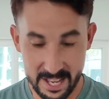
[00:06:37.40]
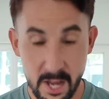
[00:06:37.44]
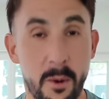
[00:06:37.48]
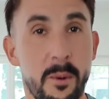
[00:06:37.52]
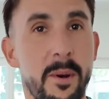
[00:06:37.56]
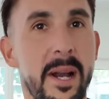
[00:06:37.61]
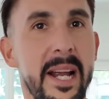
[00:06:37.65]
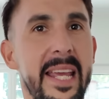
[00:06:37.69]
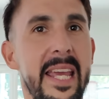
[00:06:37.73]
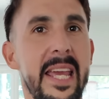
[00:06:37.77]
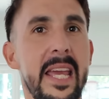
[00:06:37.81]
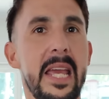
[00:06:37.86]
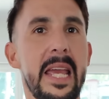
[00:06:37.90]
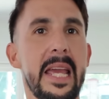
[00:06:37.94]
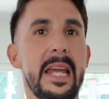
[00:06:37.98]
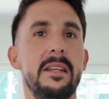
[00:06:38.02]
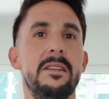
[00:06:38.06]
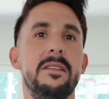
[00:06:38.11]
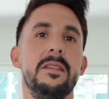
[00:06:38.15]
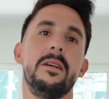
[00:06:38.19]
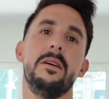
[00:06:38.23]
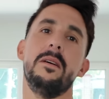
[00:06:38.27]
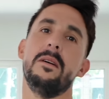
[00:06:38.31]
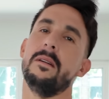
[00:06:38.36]
Ricky,
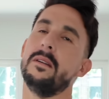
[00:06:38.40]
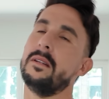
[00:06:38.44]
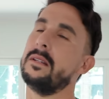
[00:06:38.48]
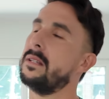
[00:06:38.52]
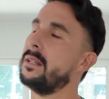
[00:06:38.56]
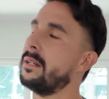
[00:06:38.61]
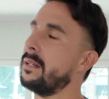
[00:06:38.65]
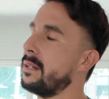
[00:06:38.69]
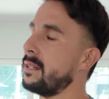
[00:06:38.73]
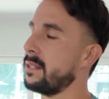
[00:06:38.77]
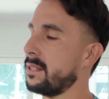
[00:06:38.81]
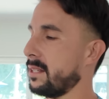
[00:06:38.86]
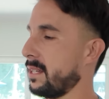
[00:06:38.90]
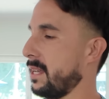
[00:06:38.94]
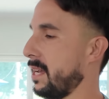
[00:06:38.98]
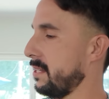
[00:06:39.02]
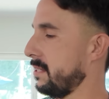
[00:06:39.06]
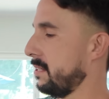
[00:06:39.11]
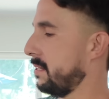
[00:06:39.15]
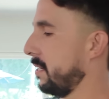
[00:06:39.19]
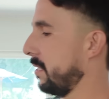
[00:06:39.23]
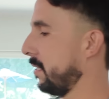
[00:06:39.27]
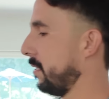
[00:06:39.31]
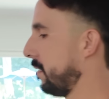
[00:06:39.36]
dude, you're
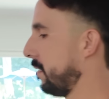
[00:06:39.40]
disgusting,